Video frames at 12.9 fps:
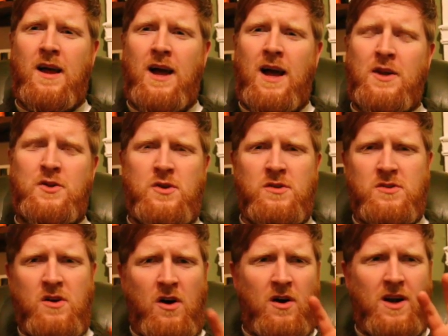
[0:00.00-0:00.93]
I just
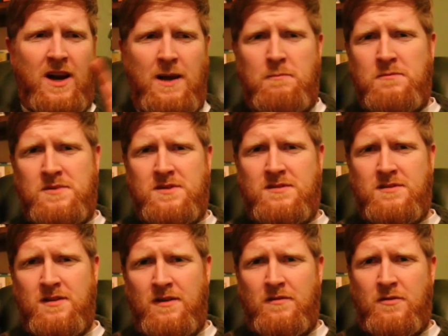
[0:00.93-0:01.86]
got a glimpse
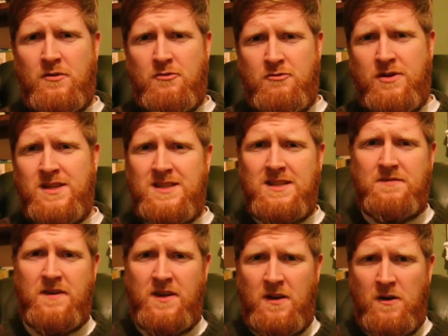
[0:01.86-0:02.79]
of Chris's
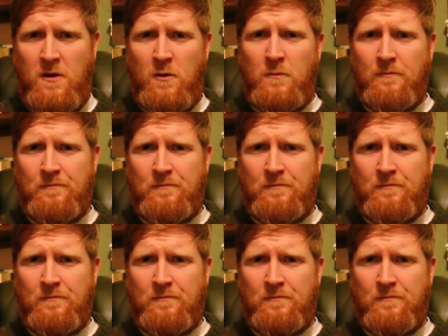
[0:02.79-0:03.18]
video